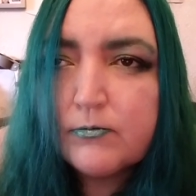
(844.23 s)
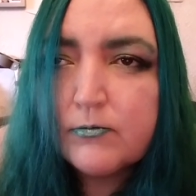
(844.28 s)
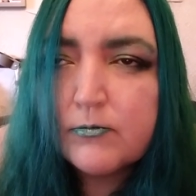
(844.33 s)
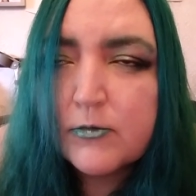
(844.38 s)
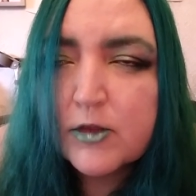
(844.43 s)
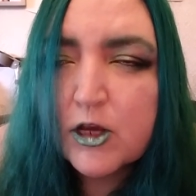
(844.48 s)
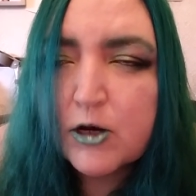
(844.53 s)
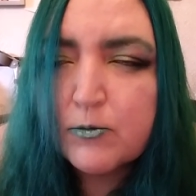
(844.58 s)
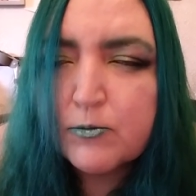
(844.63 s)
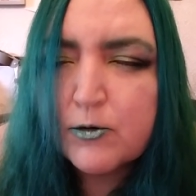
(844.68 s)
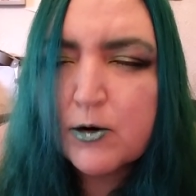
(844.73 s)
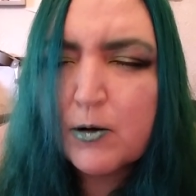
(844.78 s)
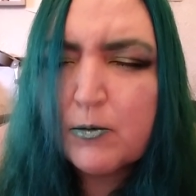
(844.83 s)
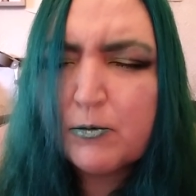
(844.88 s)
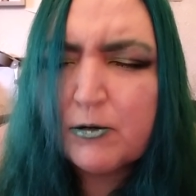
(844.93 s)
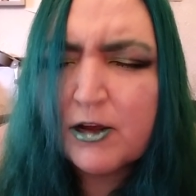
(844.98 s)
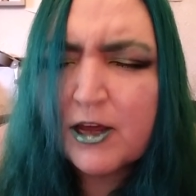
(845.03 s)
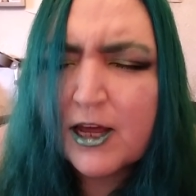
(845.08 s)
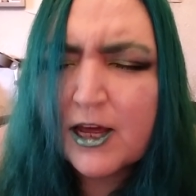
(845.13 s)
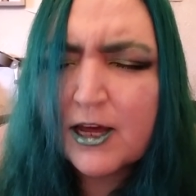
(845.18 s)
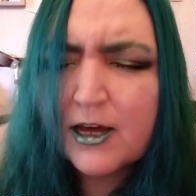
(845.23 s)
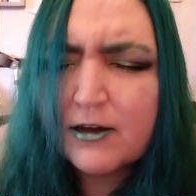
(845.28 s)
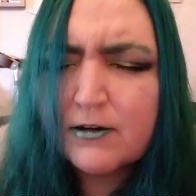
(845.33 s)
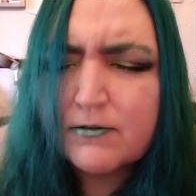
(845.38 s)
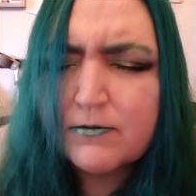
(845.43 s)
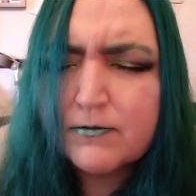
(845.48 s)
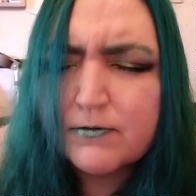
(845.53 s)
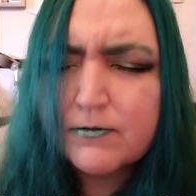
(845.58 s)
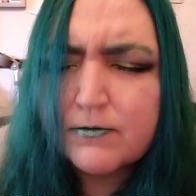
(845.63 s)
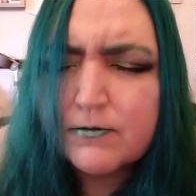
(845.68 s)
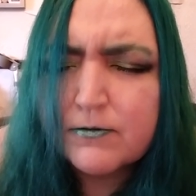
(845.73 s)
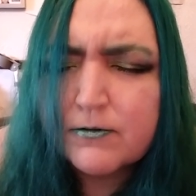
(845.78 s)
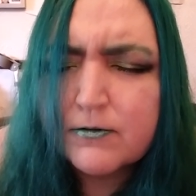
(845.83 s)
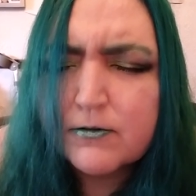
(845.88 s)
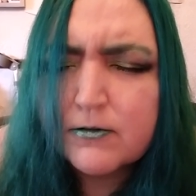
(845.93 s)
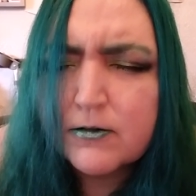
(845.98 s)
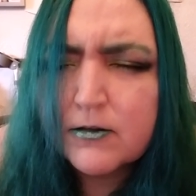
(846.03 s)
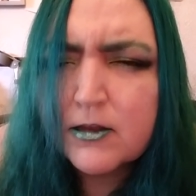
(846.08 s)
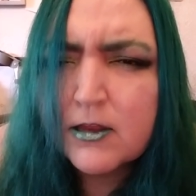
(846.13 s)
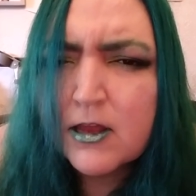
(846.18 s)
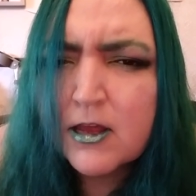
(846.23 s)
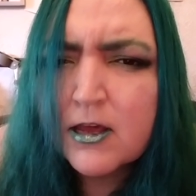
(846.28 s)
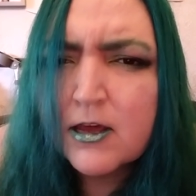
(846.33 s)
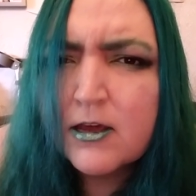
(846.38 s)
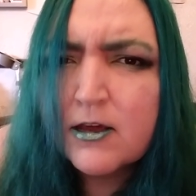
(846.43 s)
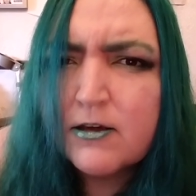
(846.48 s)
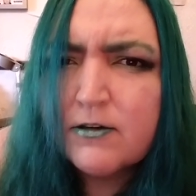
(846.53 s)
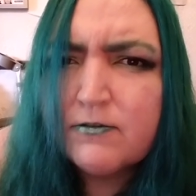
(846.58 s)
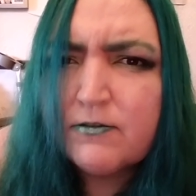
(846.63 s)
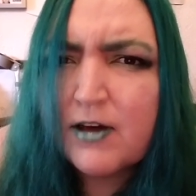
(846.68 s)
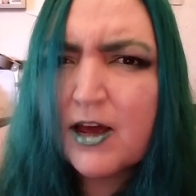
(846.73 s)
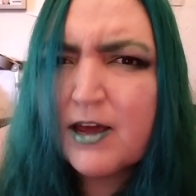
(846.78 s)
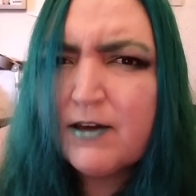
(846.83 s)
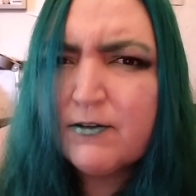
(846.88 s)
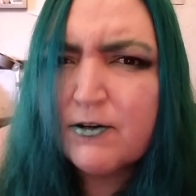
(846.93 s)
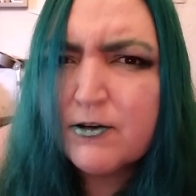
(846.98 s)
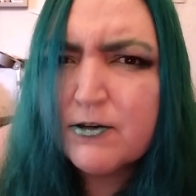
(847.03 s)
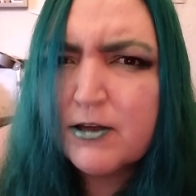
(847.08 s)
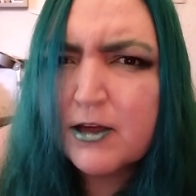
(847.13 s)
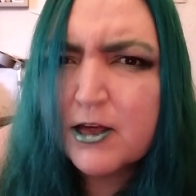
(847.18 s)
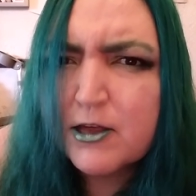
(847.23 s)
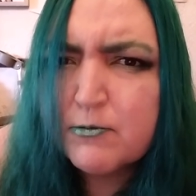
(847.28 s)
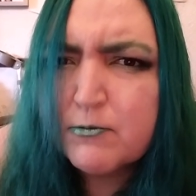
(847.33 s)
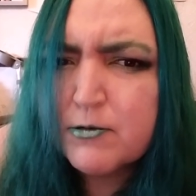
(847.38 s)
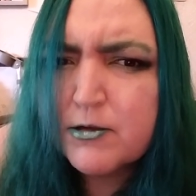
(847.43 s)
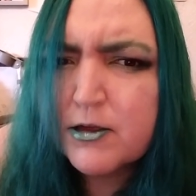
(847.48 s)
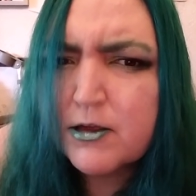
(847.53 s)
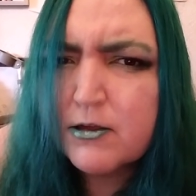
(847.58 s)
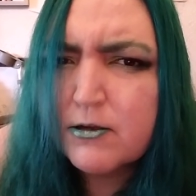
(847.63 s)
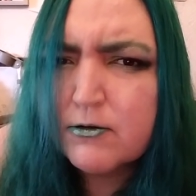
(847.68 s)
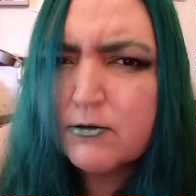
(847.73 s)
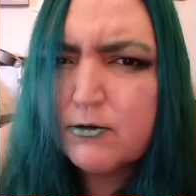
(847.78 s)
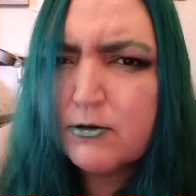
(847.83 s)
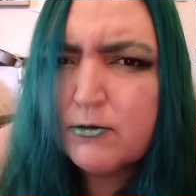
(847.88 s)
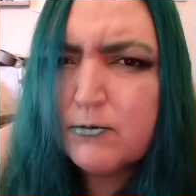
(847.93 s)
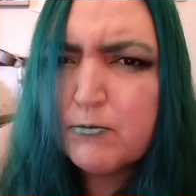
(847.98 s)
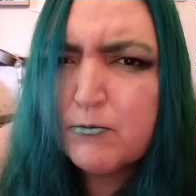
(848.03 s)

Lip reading: I'll probably have 5 or 6 machines going.